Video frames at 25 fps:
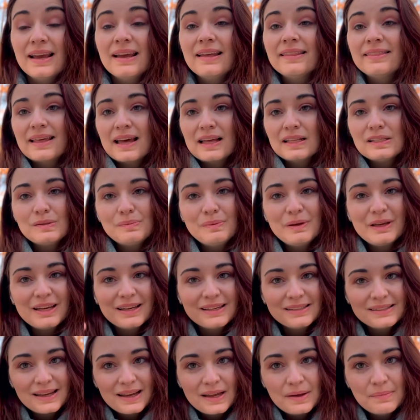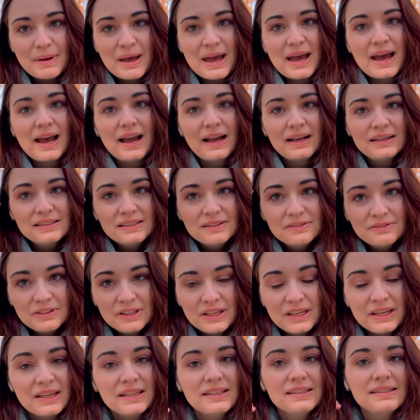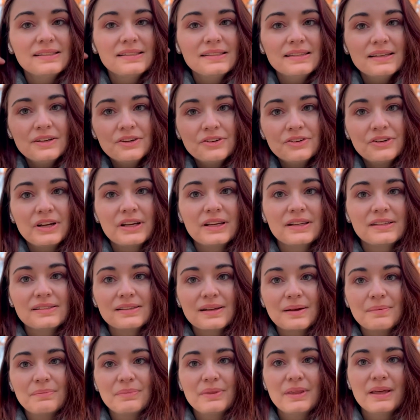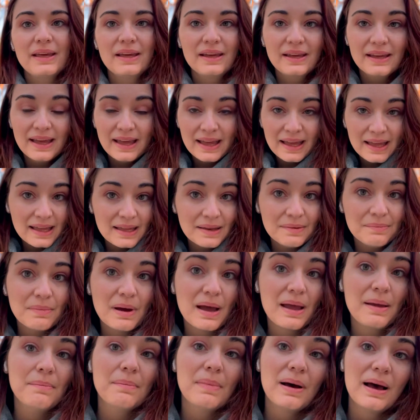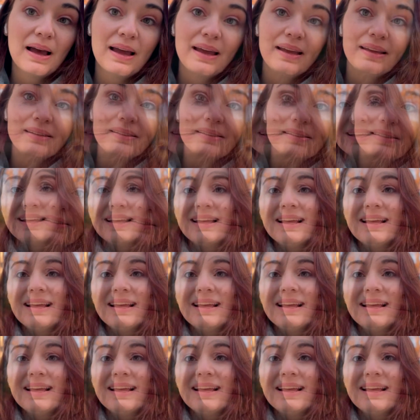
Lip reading: That's because I am actively considering something in my mind.